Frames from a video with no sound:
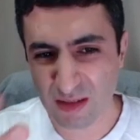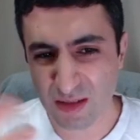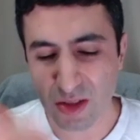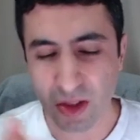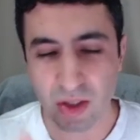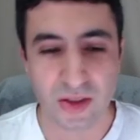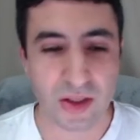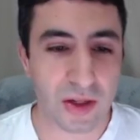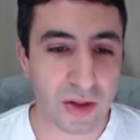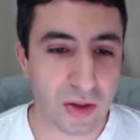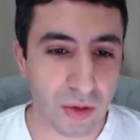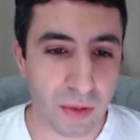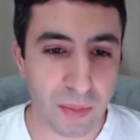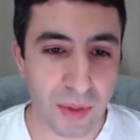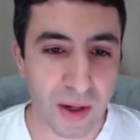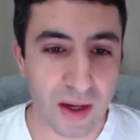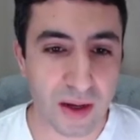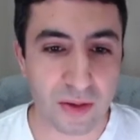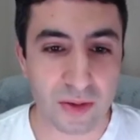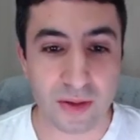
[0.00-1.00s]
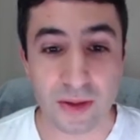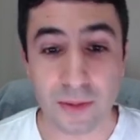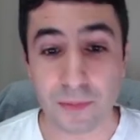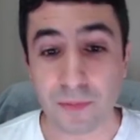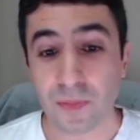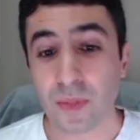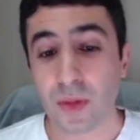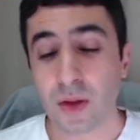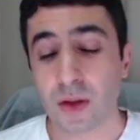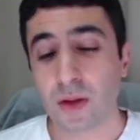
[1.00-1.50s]
just under £1,
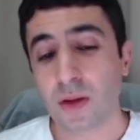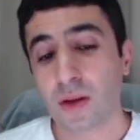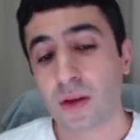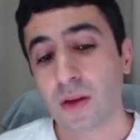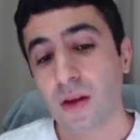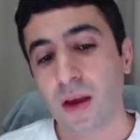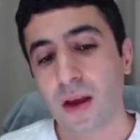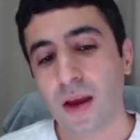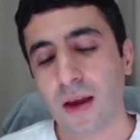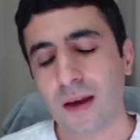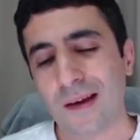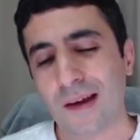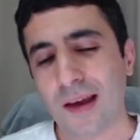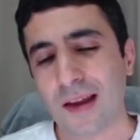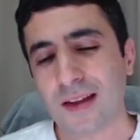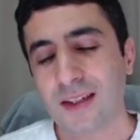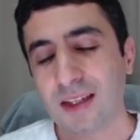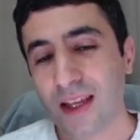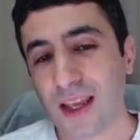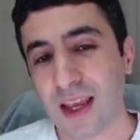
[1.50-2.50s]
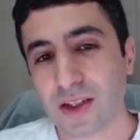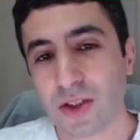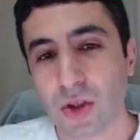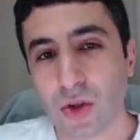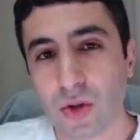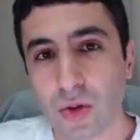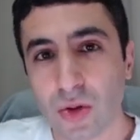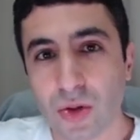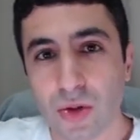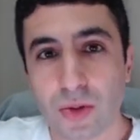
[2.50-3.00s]
to get
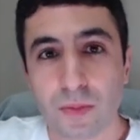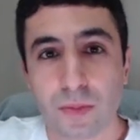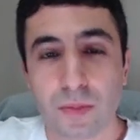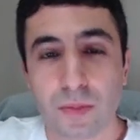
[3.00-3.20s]
your